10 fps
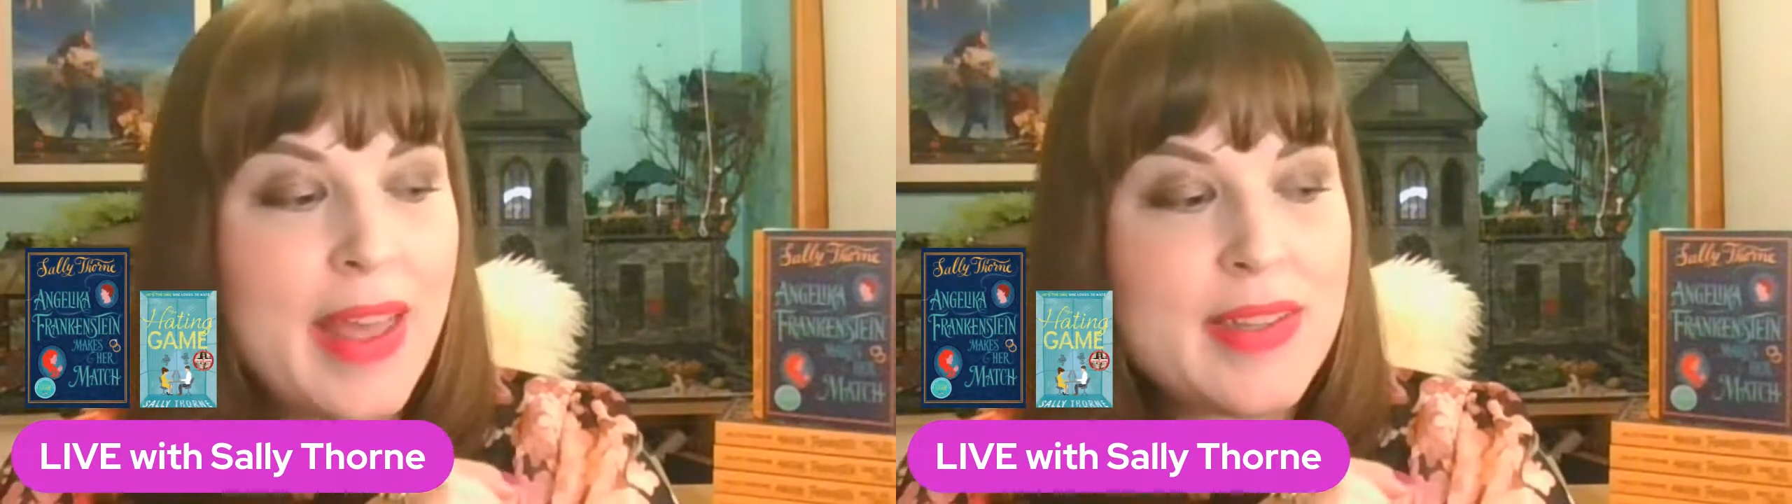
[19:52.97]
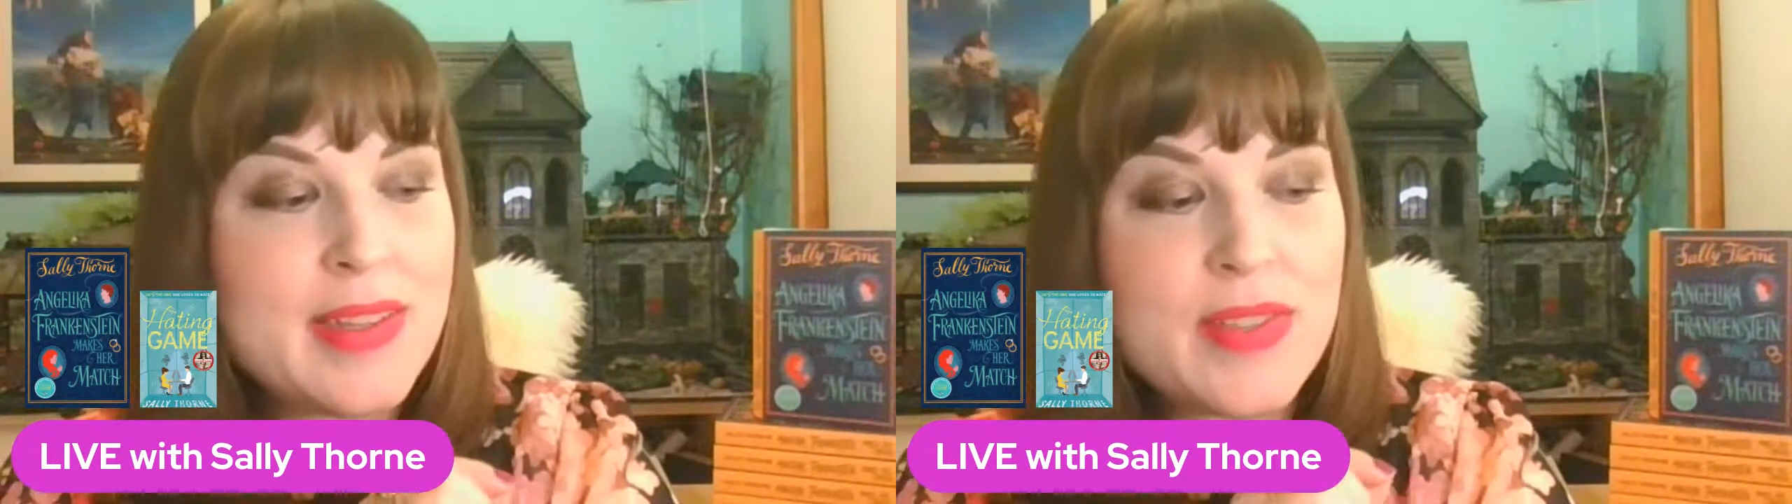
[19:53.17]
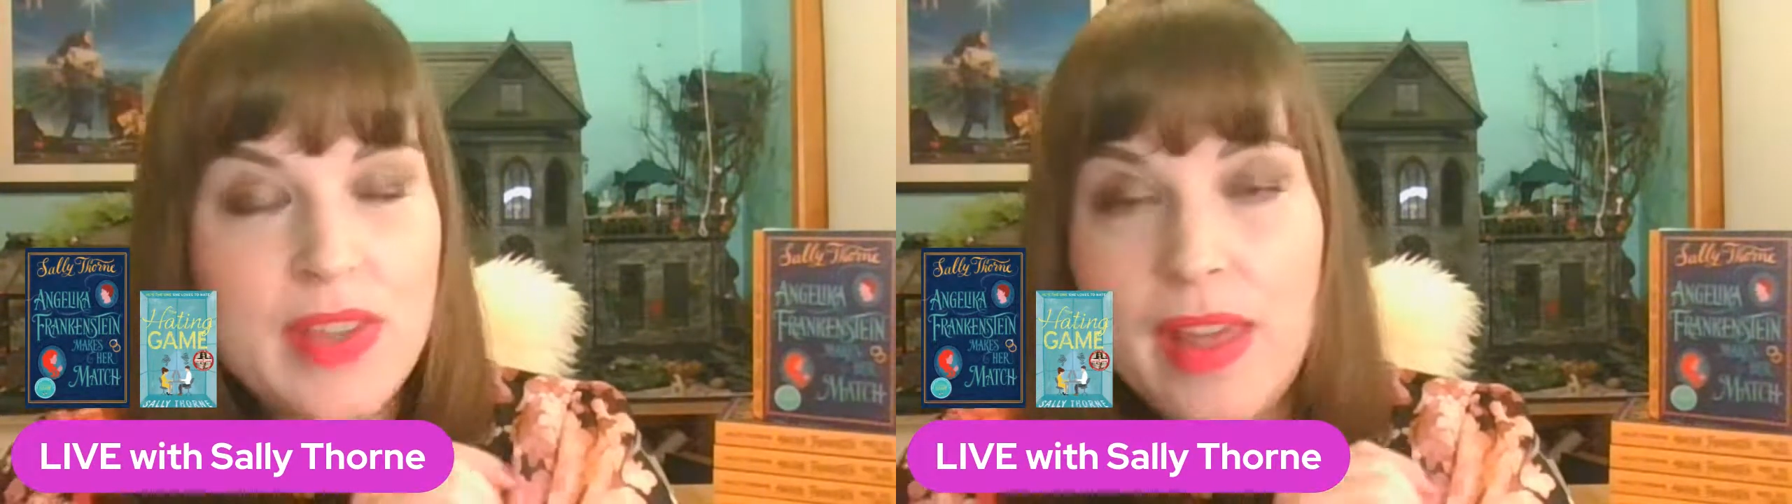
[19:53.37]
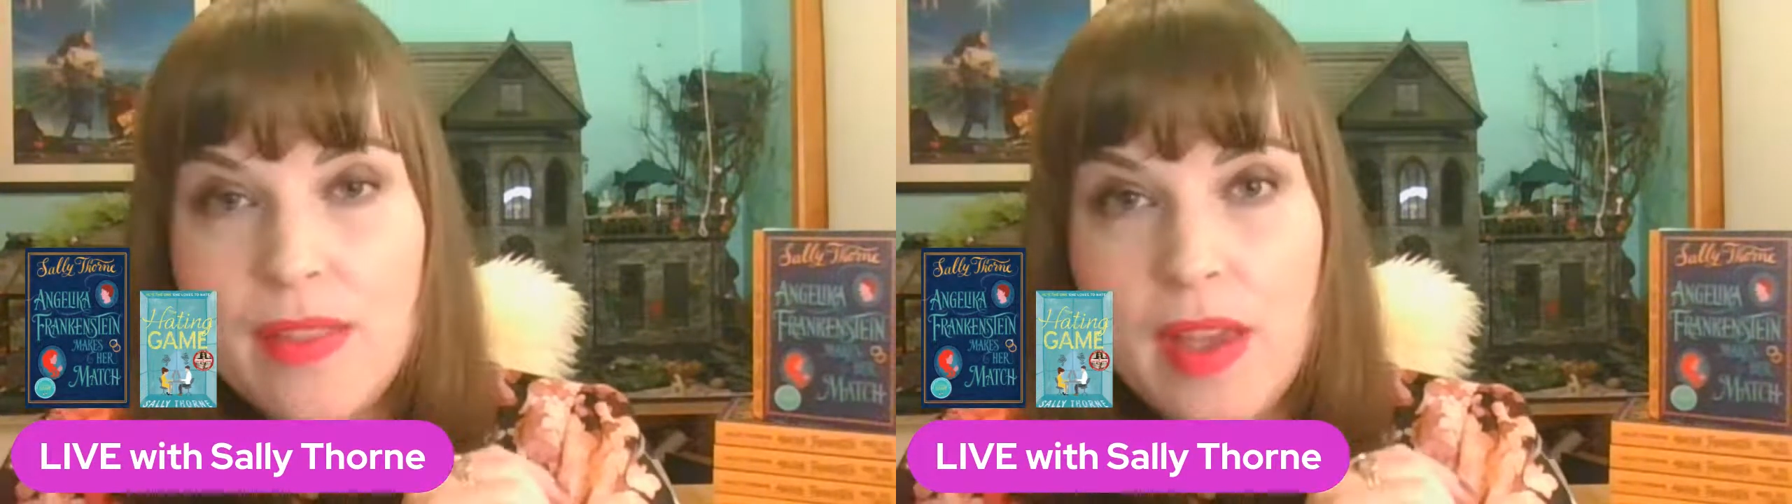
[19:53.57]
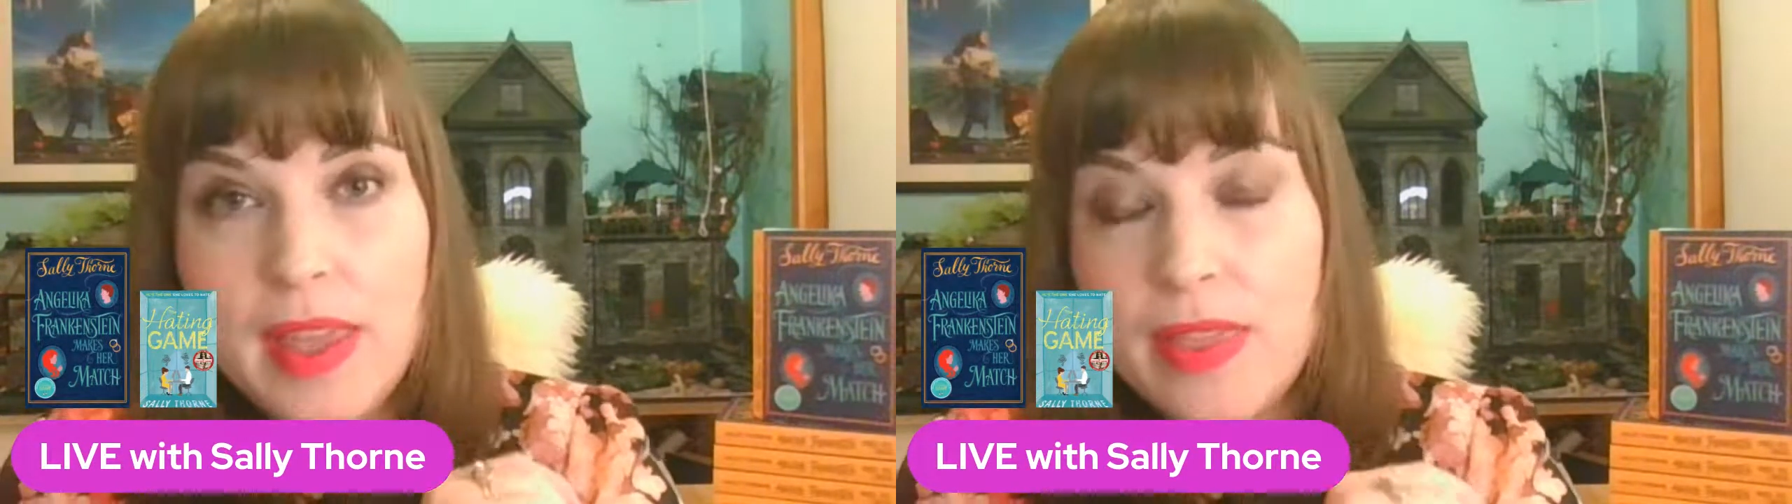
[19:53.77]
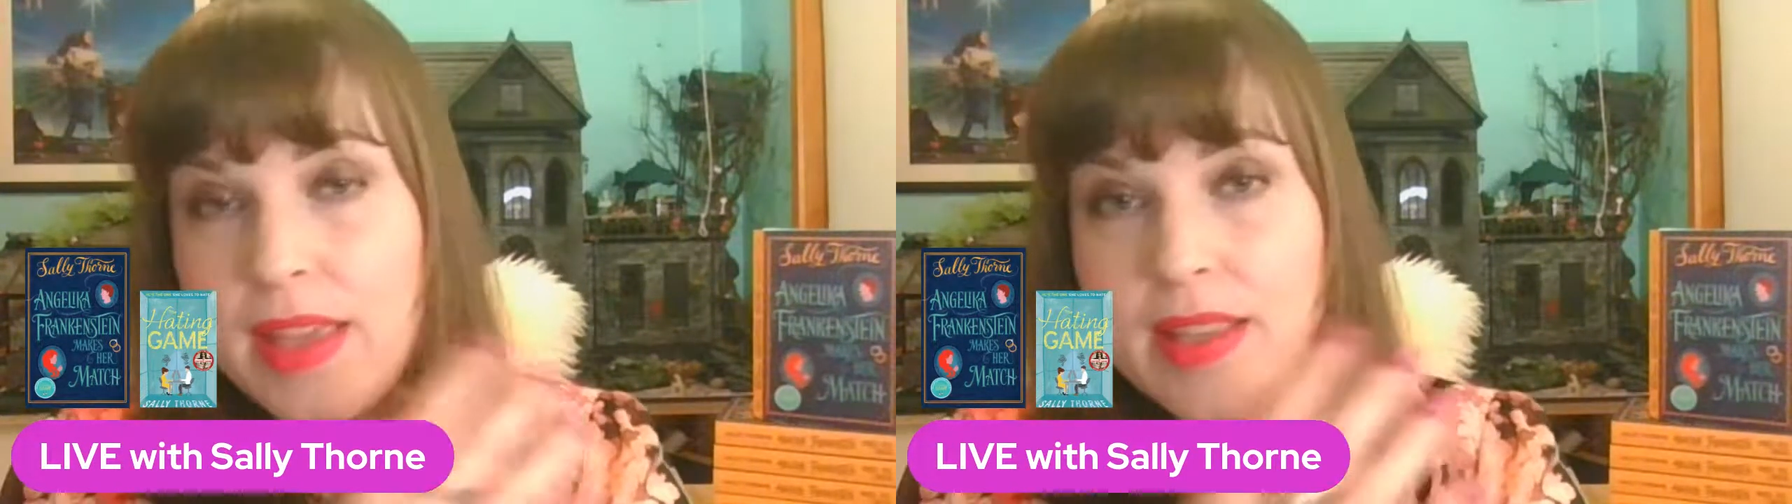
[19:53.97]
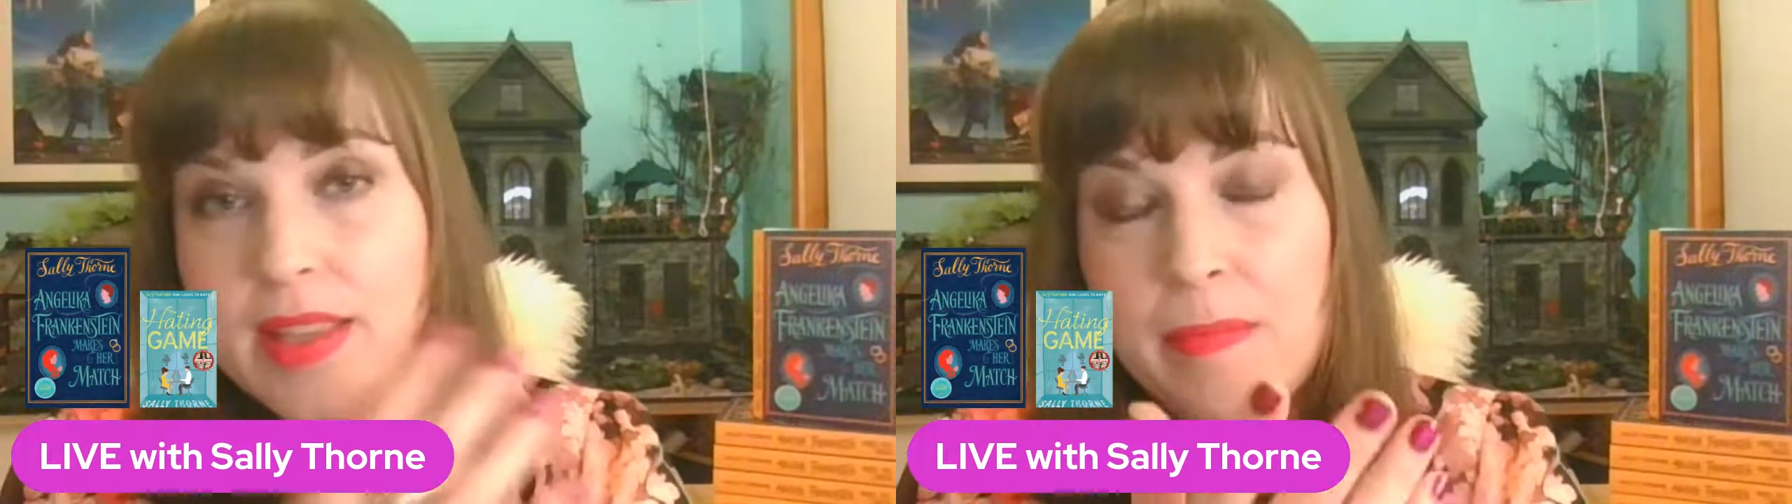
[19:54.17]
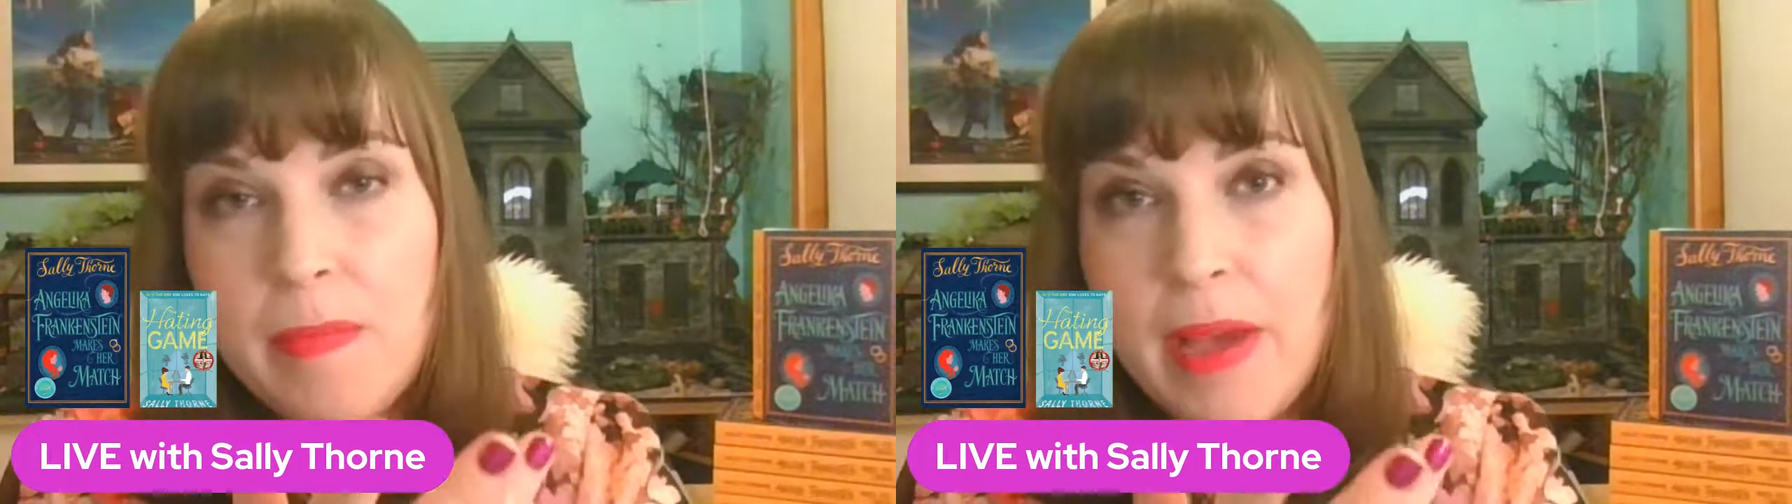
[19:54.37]
yeah, they sent me
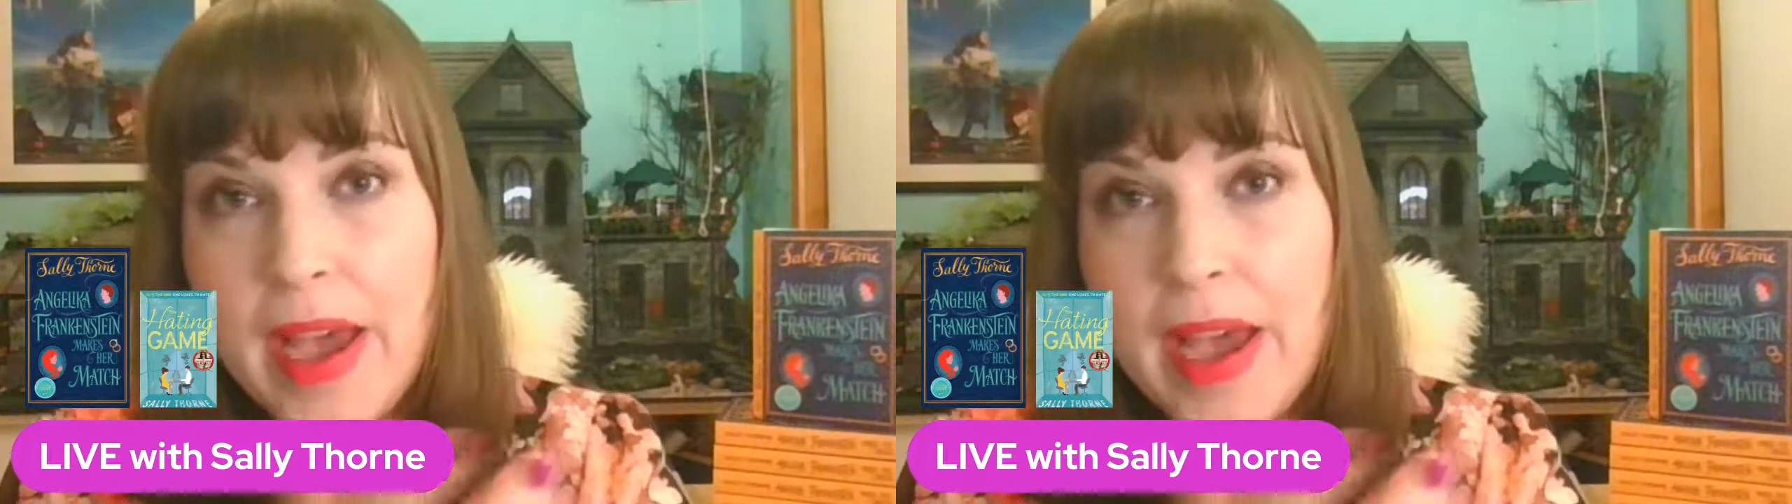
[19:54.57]
back.